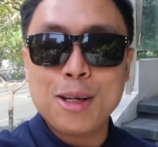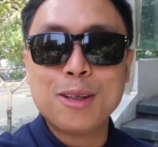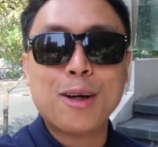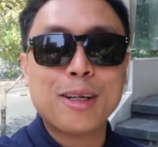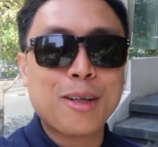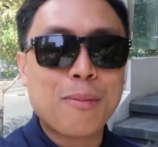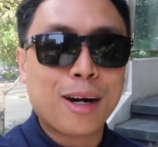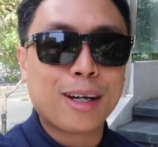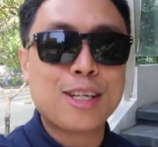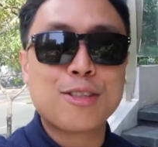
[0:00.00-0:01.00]
monitoring the
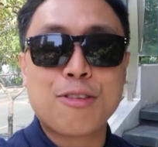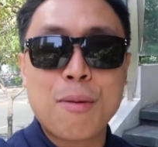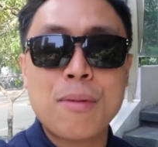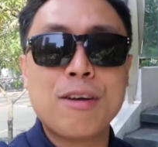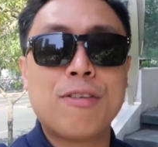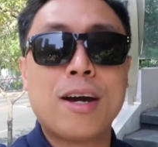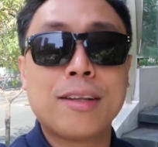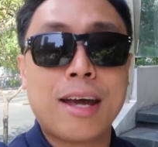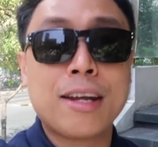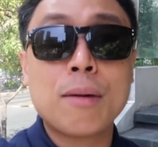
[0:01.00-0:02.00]
markets from my
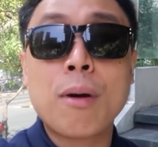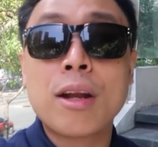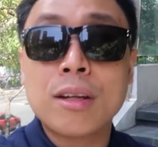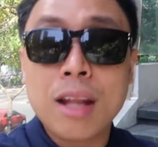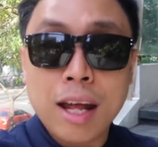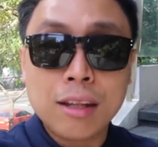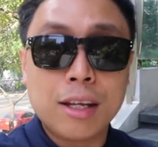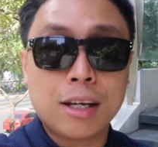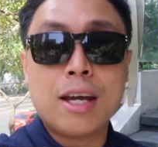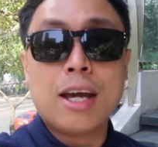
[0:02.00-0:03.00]
flight and upon
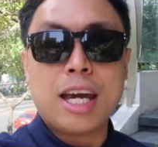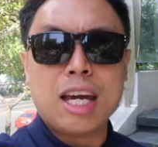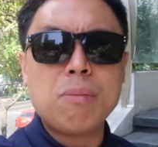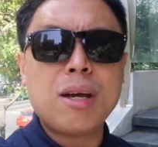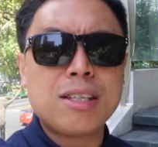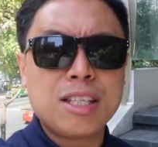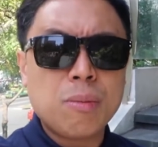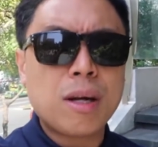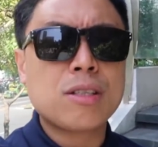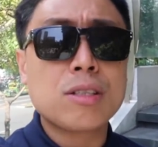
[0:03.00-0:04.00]
landing,
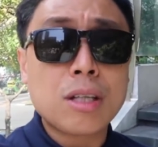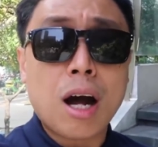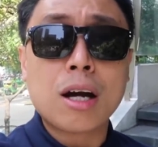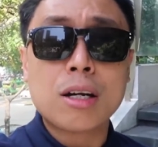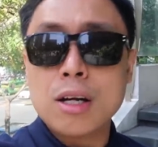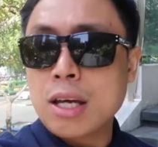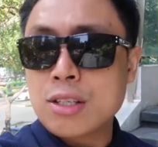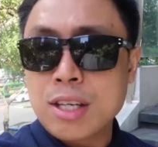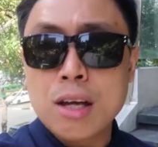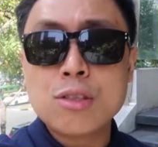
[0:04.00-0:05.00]
ABS-CBN stock
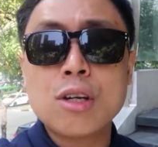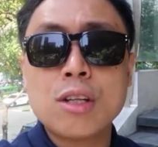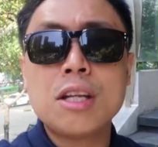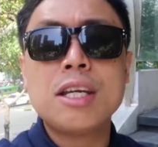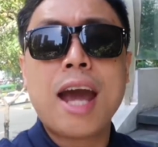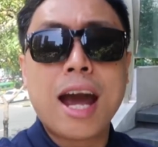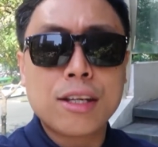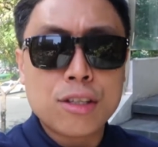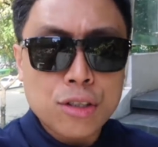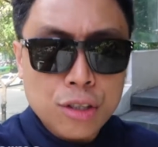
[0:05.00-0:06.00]
suddenly
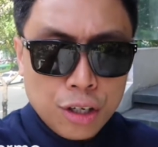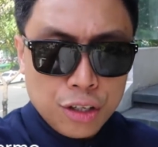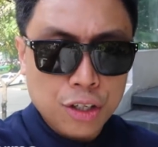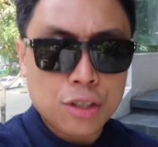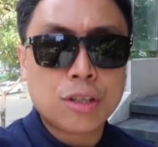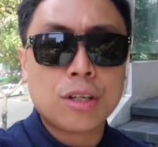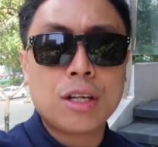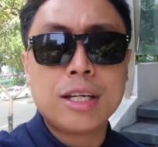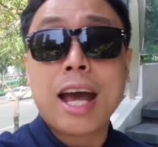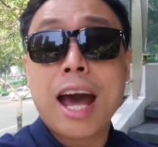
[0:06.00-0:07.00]
had a surge. It
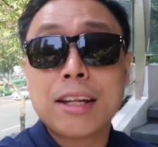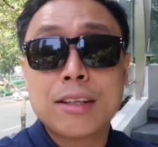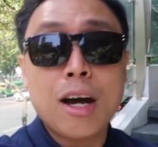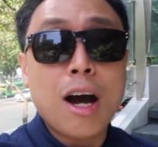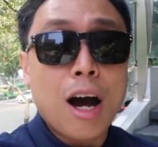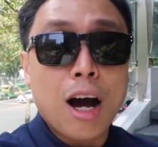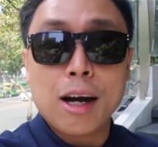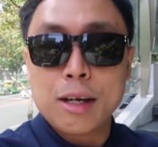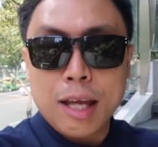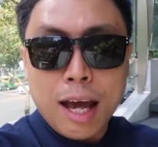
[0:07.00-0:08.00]
suddenly had
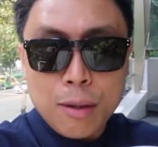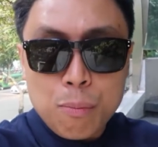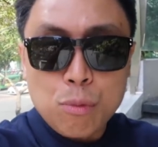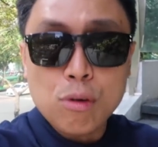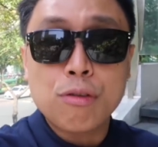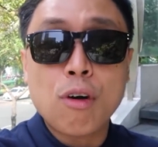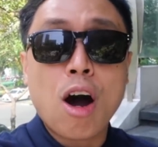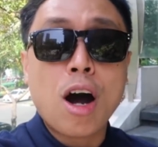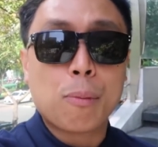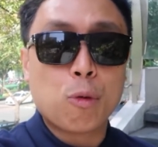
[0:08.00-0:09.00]
uh, it had a move
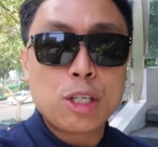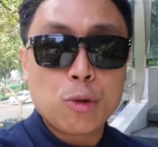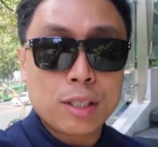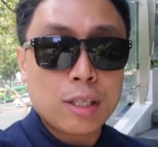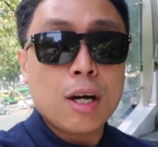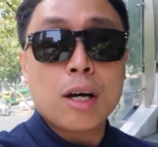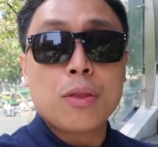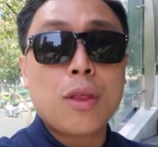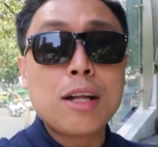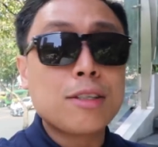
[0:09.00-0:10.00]
up, which was
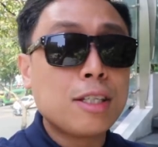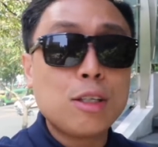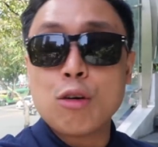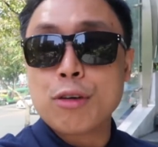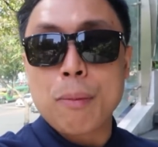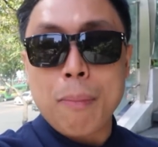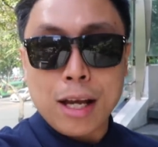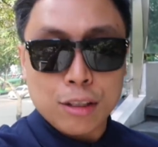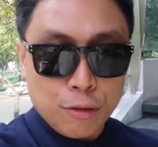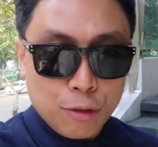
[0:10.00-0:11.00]
not seen over the
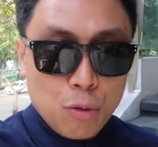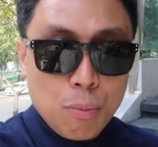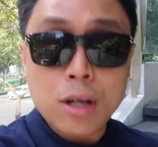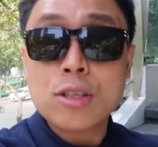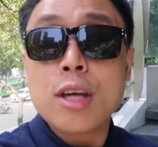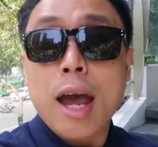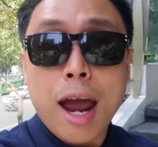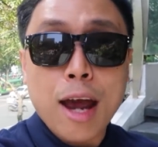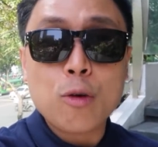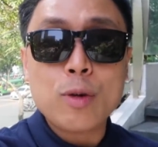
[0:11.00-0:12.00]
past few months
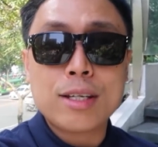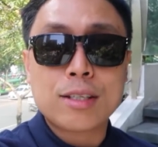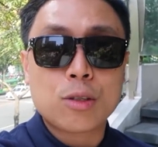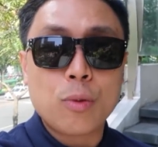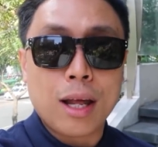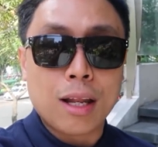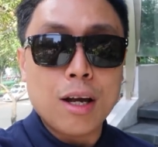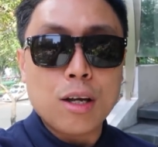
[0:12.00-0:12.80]
and weeks as well.